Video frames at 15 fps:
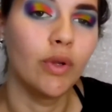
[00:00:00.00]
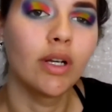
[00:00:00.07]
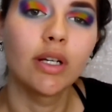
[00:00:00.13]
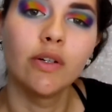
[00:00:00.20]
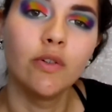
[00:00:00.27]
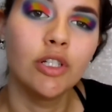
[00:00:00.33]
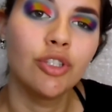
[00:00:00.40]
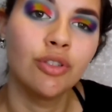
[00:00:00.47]
We are
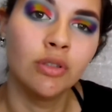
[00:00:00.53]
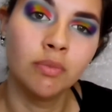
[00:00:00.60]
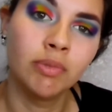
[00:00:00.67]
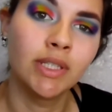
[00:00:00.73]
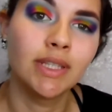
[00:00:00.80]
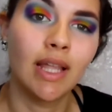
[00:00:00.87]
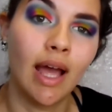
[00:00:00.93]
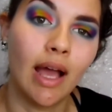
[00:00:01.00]
going to
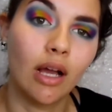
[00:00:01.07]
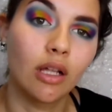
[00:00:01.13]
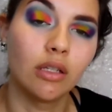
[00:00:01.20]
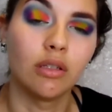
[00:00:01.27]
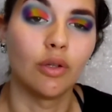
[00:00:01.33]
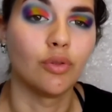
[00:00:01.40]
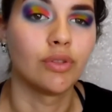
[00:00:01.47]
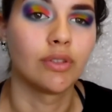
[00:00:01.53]
put that
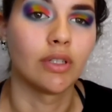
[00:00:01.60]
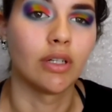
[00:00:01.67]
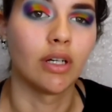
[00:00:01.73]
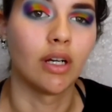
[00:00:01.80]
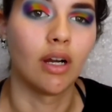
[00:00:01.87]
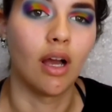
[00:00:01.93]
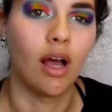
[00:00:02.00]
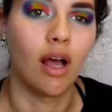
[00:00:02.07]

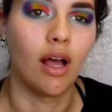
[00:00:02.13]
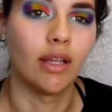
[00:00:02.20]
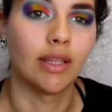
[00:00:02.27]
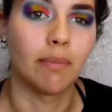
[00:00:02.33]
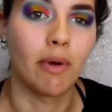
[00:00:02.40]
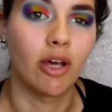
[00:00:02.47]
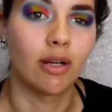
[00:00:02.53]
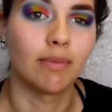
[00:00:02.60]
closer
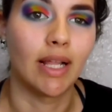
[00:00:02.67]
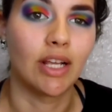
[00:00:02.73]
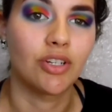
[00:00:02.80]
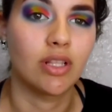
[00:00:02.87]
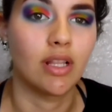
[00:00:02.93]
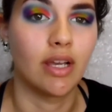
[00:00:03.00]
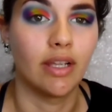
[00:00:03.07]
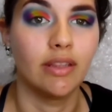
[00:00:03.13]
on the bottom
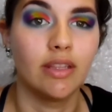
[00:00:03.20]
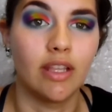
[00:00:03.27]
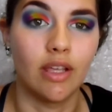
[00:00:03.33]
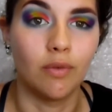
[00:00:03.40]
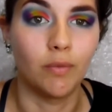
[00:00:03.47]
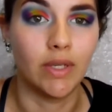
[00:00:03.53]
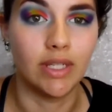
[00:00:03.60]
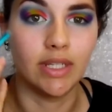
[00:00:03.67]
lash line
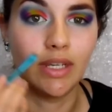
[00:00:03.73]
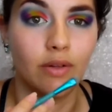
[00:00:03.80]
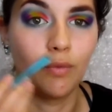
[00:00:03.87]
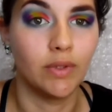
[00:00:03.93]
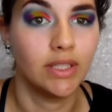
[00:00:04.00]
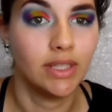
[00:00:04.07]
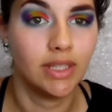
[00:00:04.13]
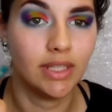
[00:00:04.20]
than we
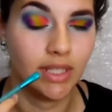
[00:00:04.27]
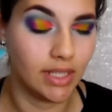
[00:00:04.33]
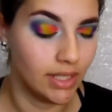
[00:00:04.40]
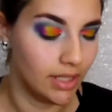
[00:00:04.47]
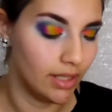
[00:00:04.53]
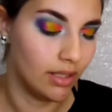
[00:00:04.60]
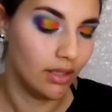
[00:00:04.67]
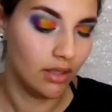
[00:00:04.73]
did with
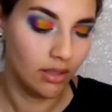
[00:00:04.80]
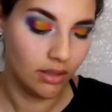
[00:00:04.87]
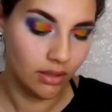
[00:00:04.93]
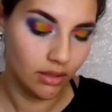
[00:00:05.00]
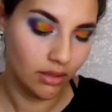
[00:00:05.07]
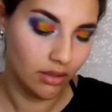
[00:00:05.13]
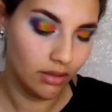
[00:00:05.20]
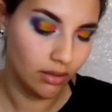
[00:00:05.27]
the
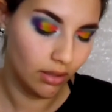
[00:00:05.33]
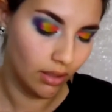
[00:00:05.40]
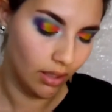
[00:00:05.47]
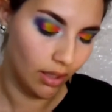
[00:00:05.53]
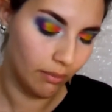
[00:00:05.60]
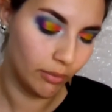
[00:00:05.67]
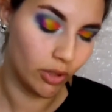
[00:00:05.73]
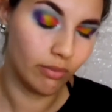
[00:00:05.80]

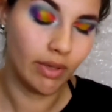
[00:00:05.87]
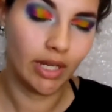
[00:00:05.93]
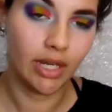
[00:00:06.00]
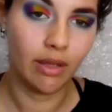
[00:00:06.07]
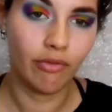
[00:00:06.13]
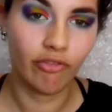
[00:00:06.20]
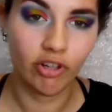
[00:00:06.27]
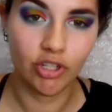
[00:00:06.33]

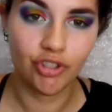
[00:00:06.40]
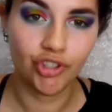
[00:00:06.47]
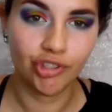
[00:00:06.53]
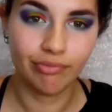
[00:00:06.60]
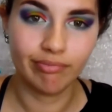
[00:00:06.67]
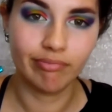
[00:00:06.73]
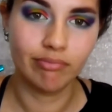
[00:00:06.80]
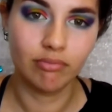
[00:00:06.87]
mermaidy
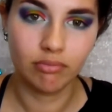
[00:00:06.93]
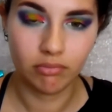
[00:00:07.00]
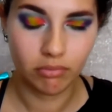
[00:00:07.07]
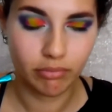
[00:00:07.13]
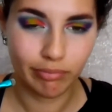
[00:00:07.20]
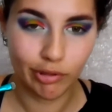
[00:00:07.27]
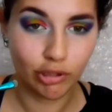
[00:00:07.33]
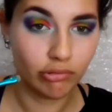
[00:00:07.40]
Fringe
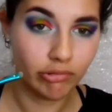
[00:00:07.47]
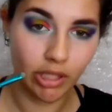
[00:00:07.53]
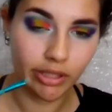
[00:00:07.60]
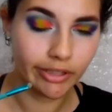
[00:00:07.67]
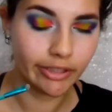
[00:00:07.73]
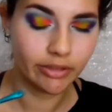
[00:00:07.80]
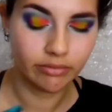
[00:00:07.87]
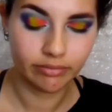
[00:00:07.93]
blue
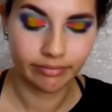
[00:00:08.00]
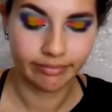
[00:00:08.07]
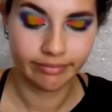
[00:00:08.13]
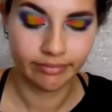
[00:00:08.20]
color.